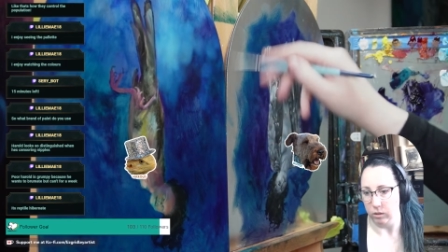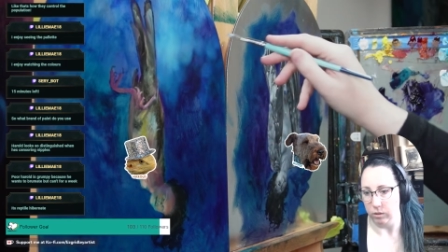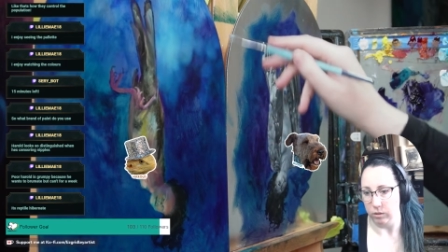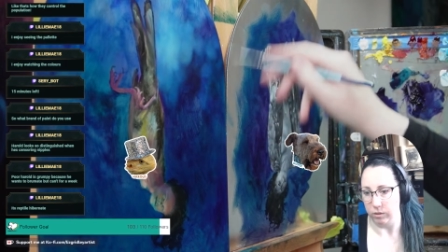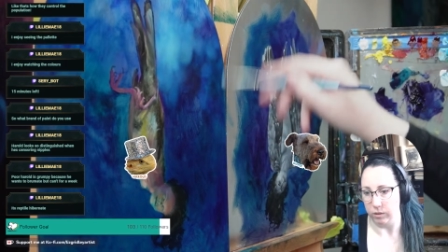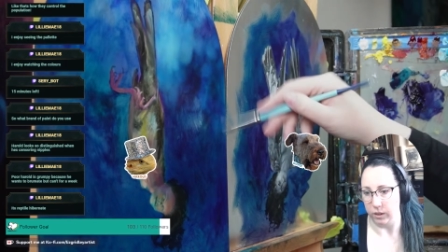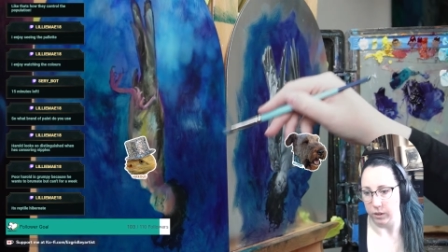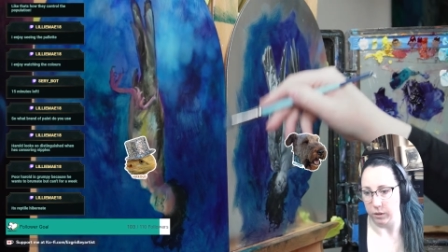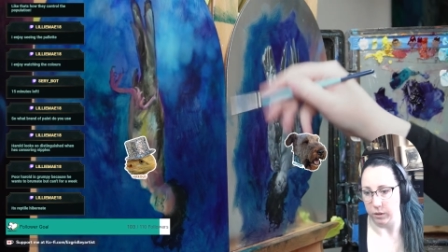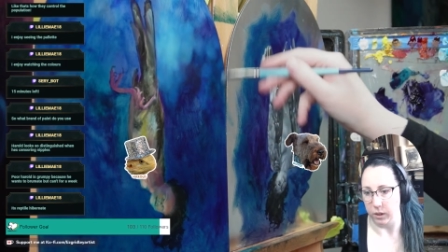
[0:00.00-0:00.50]

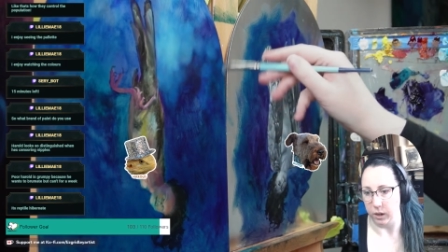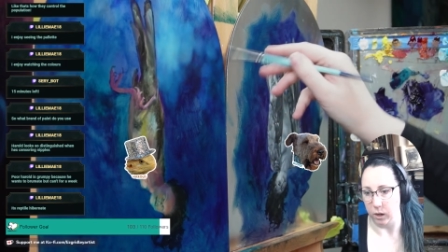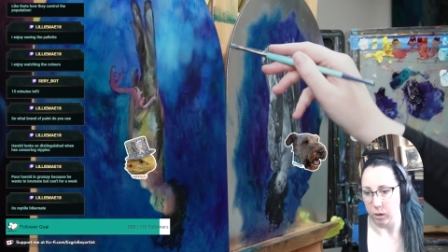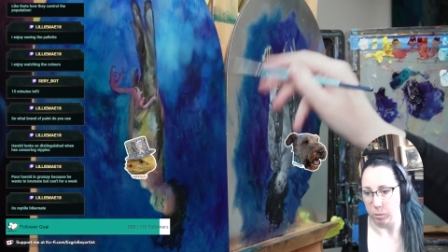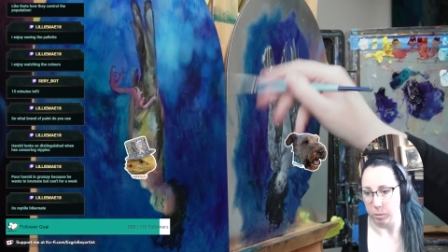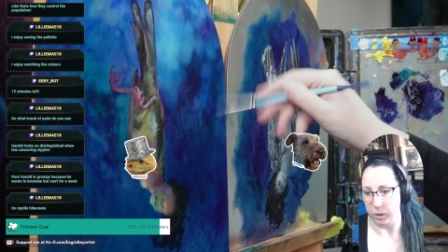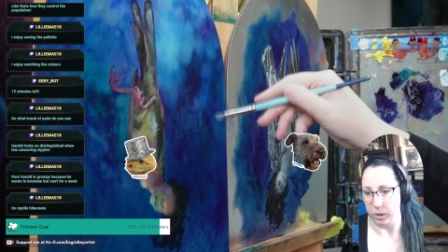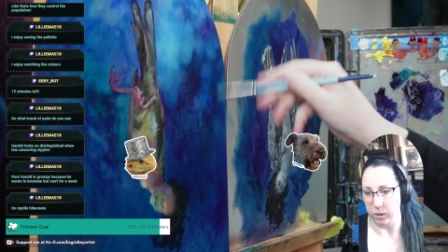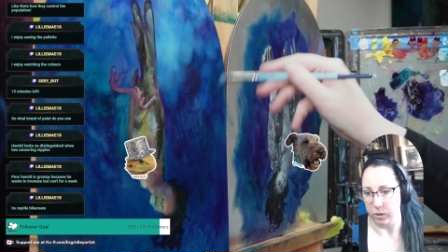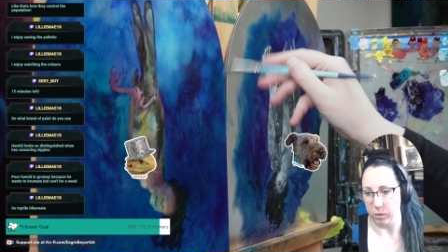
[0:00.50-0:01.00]
feather out a
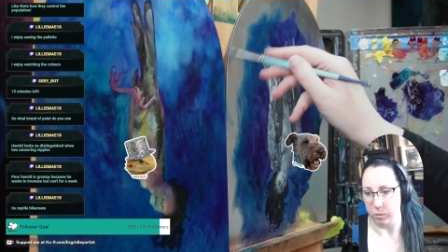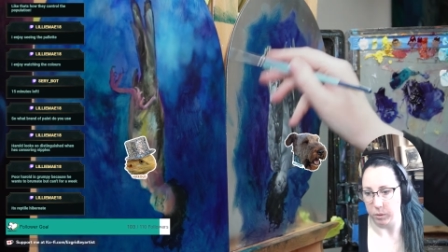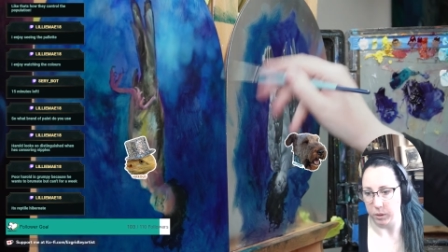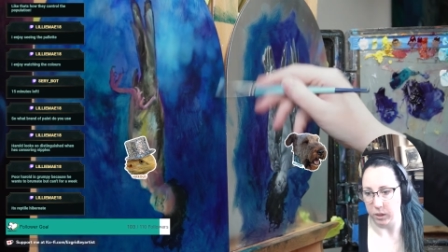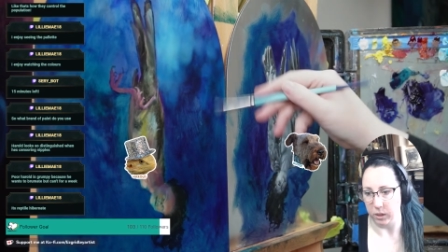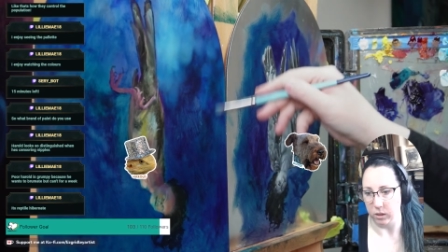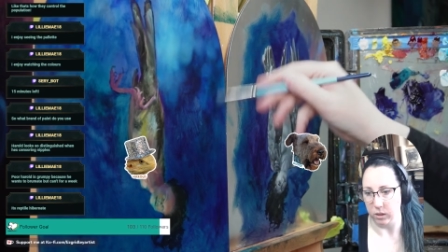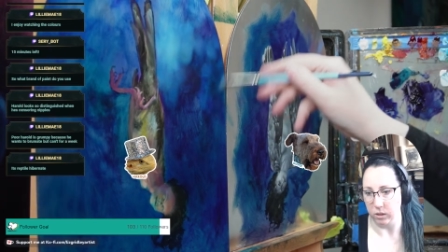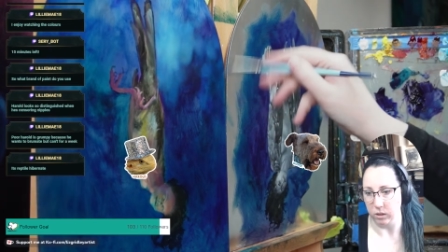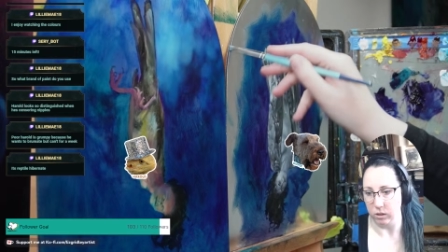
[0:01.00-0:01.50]
bit to be
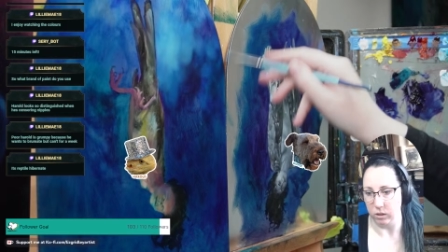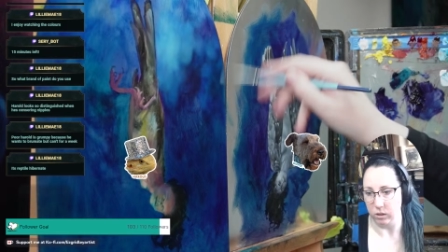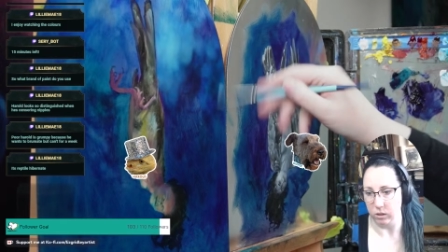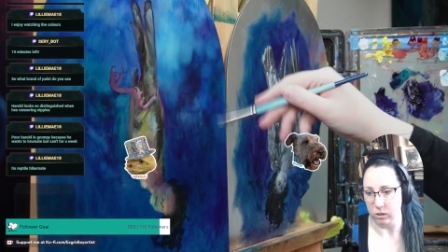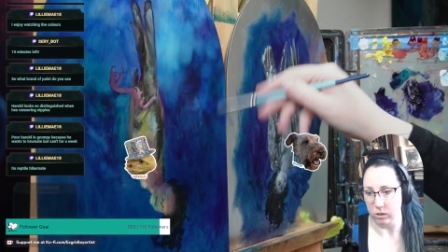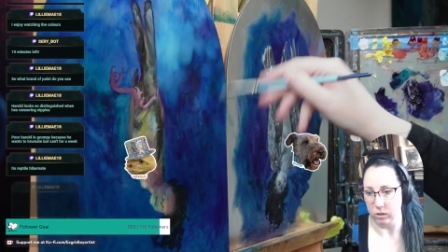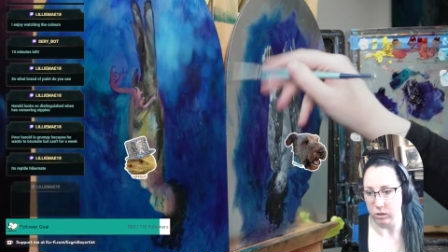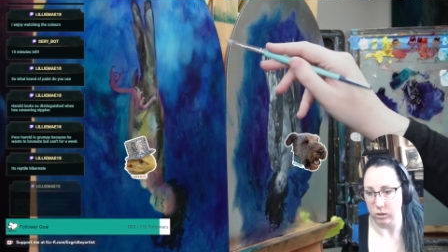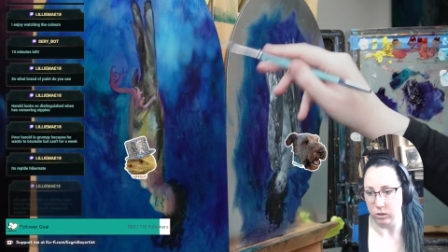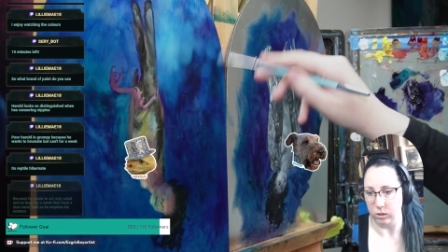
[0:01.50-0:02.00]

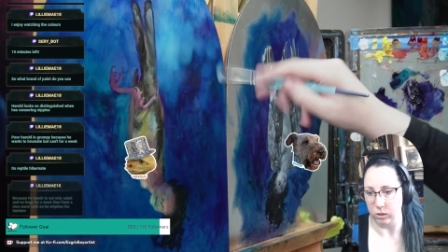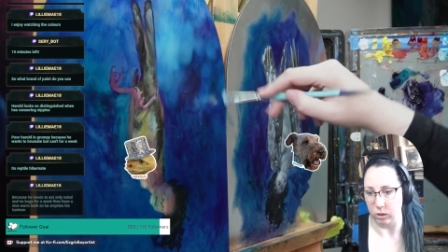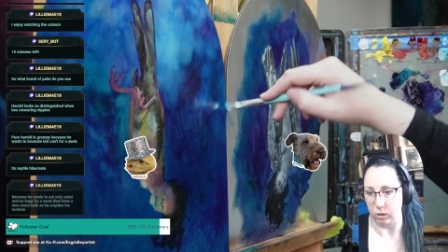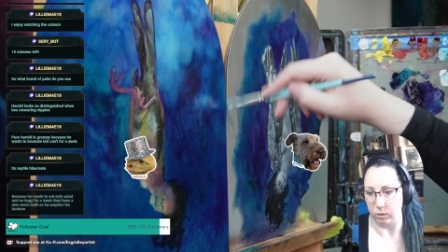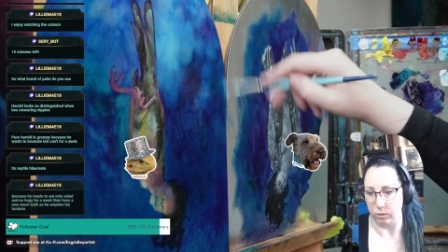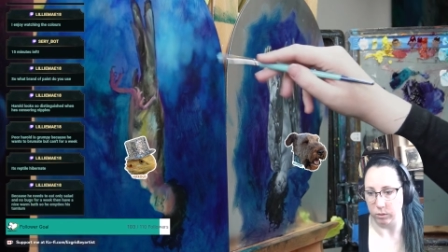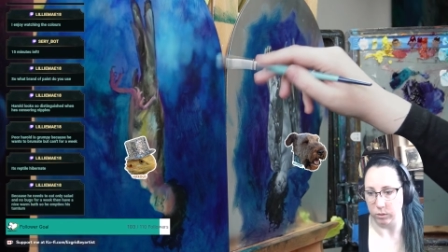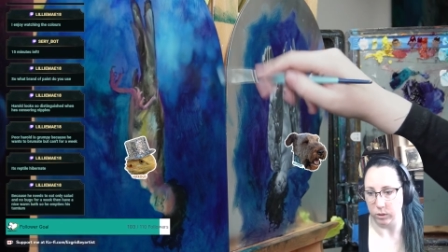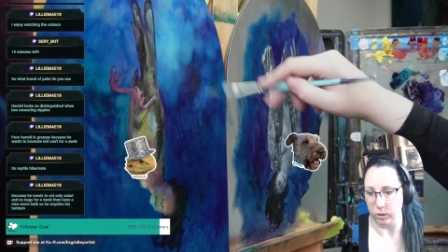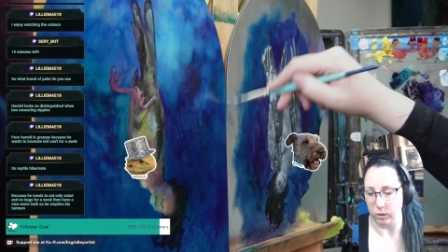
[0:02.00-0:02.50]

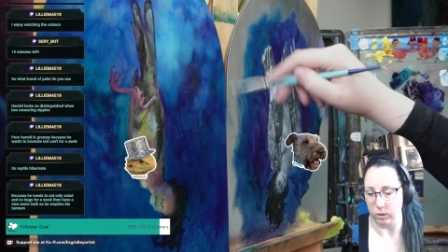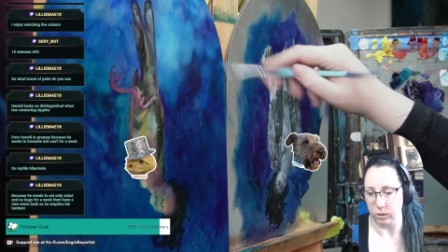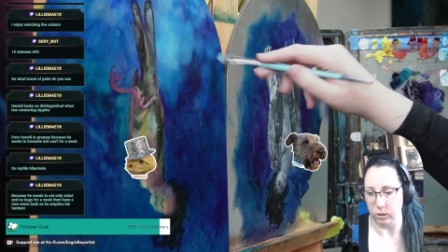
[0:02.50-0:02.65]
soft